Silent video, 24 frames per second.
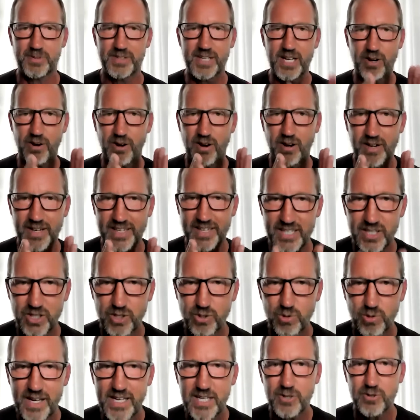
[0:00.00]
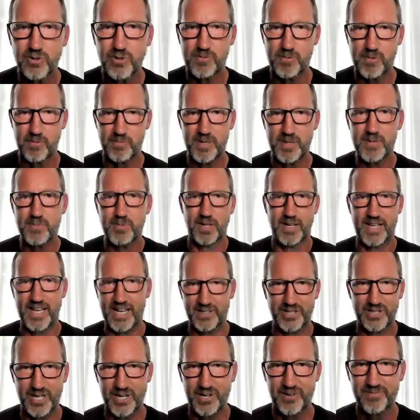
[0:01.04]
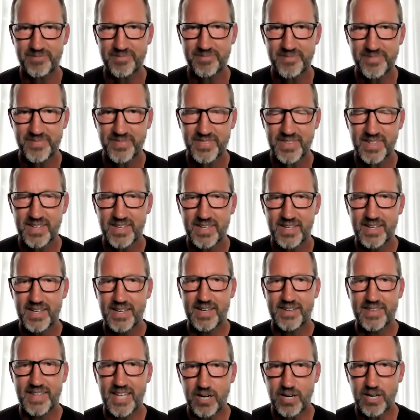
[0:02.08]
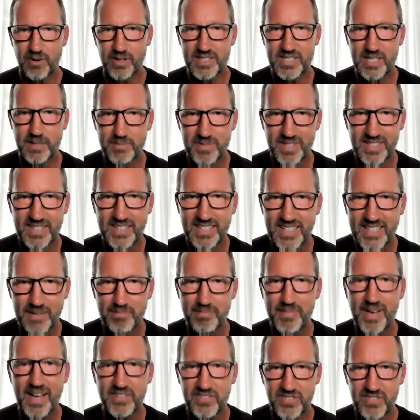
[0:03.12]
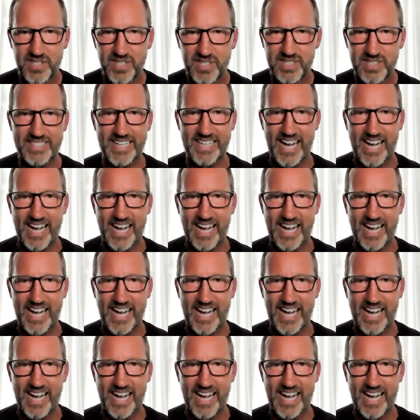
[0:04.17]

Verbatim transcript: There are a great group of people out there that are attempting to get messages